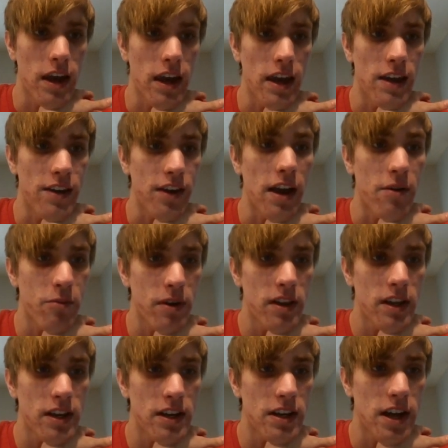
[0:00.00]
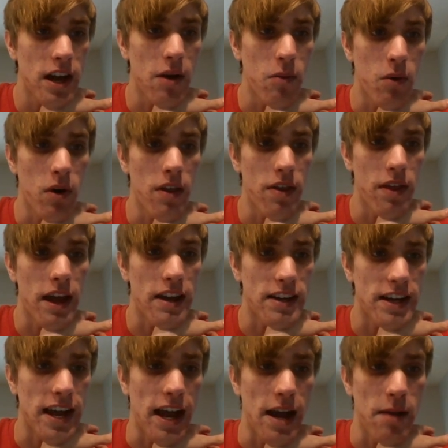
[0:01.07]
And I really did not want that to